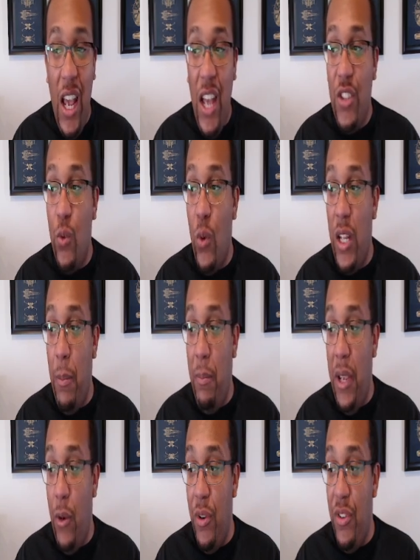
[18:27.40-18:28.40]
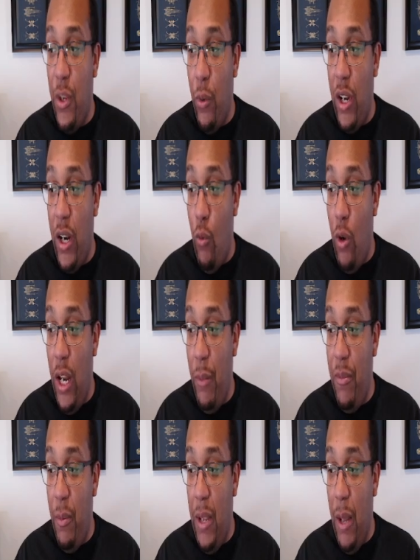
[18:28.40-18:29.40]
So one of the big ones that we're going to want him
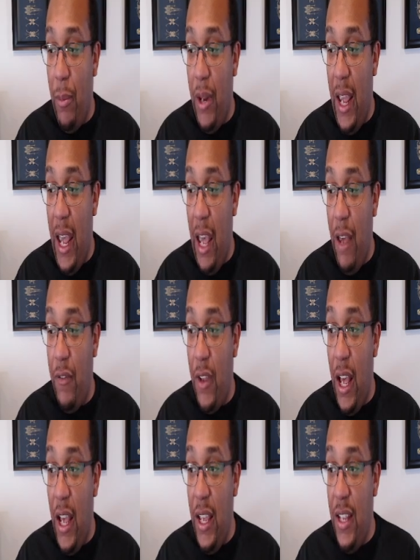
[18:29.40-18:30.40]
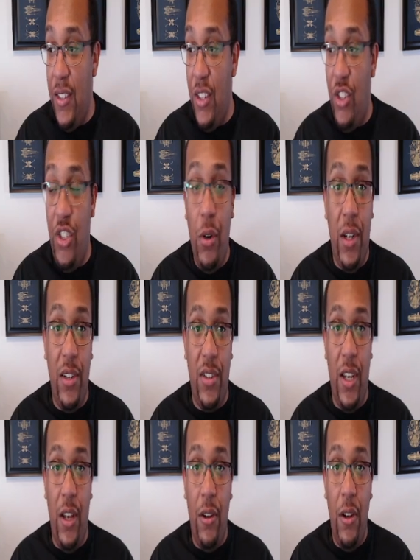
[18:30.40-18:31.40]
to be able to have is the shooting
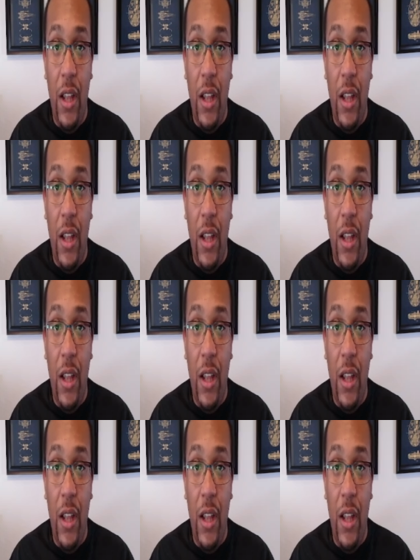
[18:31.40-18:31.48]
skill.